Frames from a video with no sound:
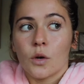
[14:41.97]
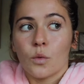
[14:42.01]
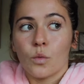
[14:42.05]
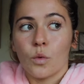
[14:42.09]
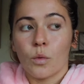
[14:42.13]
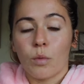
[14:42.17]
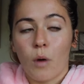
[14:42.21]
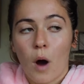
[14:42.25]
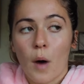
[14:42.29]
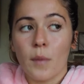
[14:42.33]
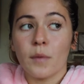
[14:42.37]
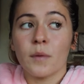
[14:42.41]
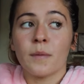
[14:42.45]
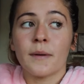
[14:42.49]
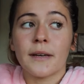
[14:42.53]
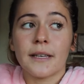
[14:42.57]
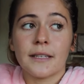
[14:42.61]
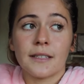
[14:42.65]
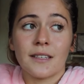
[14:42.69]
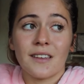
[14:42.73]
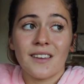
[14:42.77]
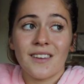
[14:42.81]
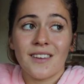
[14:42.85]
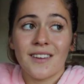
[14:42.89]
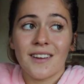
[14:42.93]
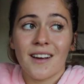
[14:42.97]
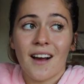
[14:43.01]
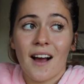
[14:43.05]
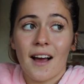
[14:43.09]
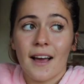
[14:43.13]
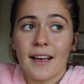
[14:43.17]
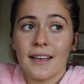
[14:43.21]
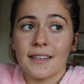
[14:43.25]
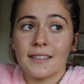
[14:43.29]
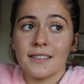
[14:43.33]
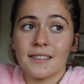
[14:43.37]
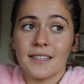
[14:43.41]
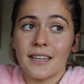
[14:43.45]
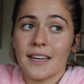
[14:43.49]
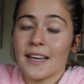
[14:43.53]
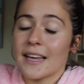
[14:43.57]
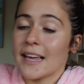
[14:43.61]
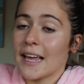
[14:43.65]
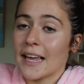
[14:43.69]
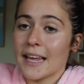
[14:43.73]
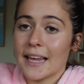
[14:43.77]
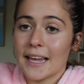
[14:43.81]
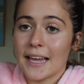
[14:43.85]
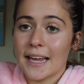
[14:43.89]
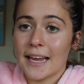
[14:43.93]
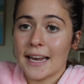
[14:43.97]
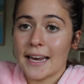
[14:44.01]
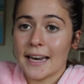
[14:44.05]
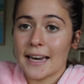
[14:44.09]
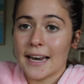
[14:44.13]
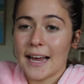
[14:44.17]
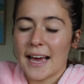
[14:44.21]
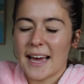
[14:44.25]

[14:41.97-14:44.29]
will probably see you guys in